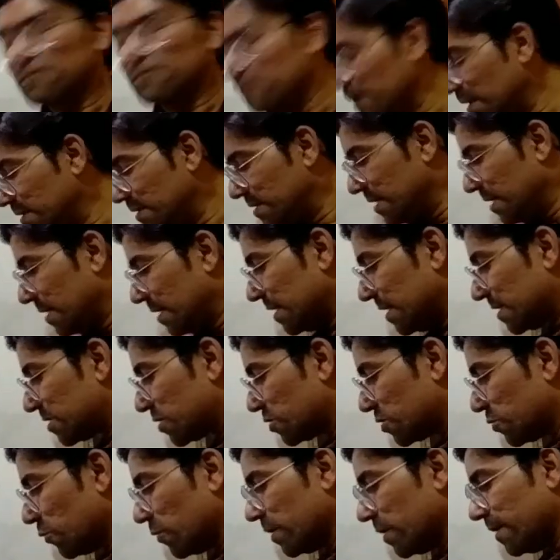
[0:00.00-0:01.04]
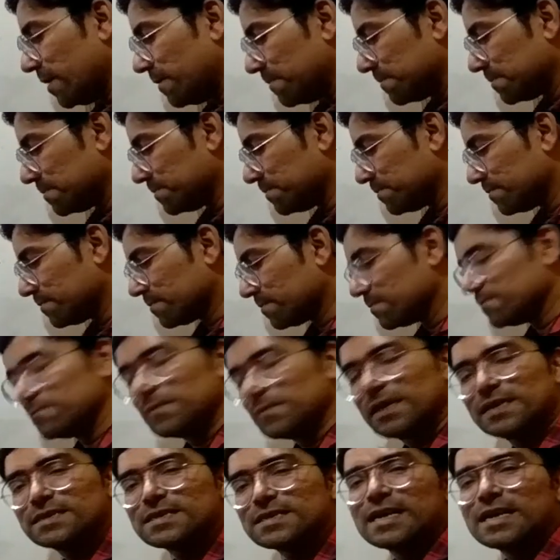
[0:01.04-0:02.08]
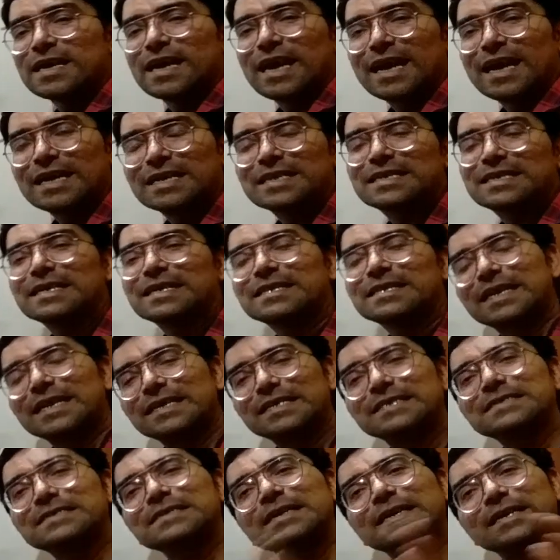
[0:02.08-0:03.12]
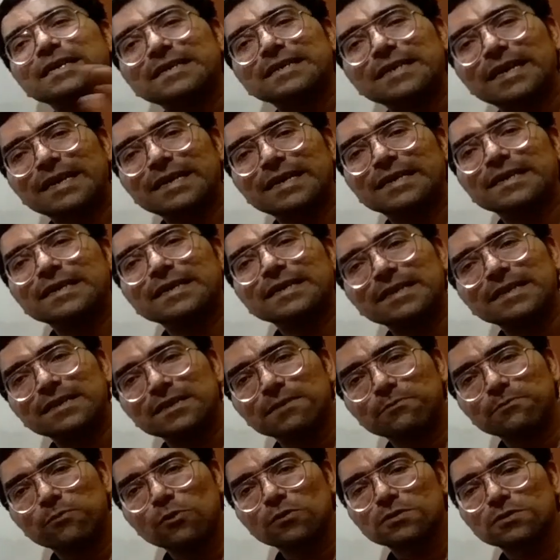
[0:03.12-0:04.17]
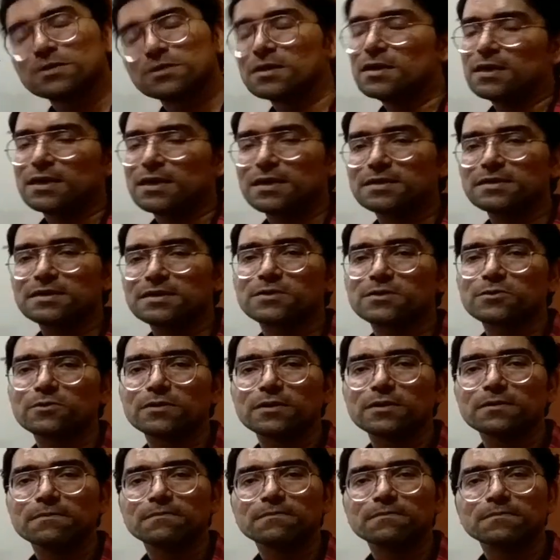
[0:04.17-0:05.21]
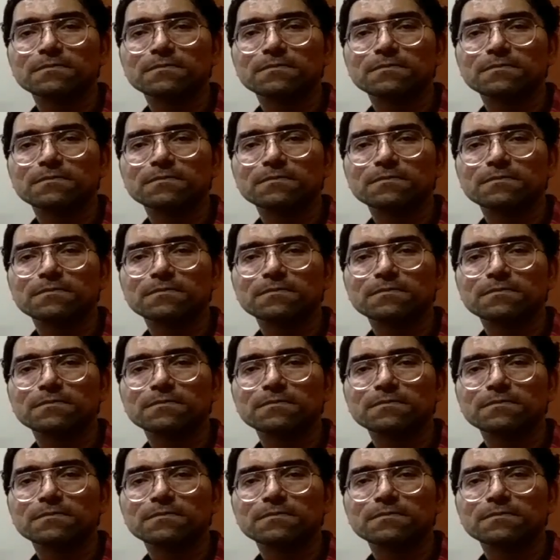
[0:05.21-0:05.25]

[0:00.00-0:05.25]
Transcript: Means story means anything that is narrated in the books is a story.